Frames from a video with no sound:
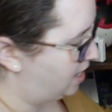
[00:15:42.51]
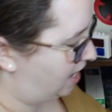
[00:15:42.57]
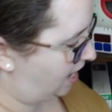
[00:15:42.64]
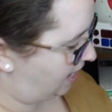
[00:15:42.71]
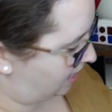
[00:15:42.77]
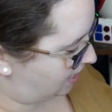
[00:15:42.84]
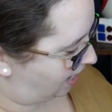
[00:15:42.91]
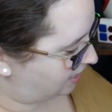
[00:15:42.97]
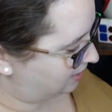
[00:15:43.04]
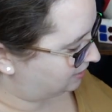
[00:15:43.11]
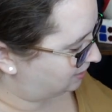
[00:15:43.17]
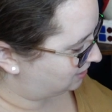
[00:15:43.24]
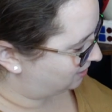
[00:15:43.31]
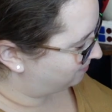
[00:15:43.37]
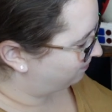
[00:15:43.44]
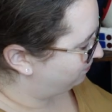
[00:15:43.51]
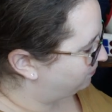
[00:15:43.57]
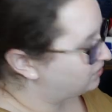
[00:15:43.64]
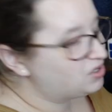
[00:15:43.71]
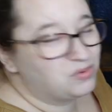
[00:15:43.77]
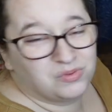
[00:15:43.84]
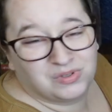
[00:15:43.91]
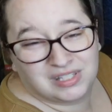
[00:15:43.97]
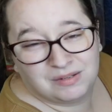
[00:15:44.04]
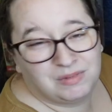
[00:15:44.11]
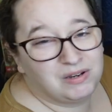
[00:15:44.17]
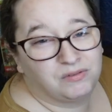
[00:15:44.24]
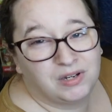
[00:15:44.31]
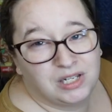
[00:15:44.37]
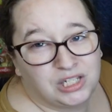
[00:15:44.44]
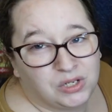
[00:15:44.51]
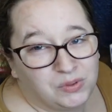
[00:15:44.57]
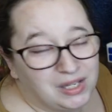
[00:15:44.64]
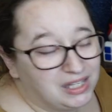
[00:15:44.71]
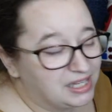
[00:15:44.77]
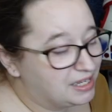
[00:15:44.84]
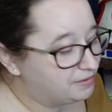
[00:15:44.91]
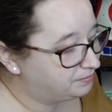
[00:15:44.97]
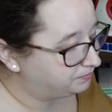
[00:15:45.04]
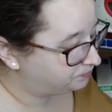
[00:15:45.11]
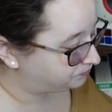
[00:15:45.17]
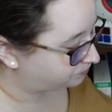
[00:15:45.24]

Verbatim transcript: And I just don't see me redoing them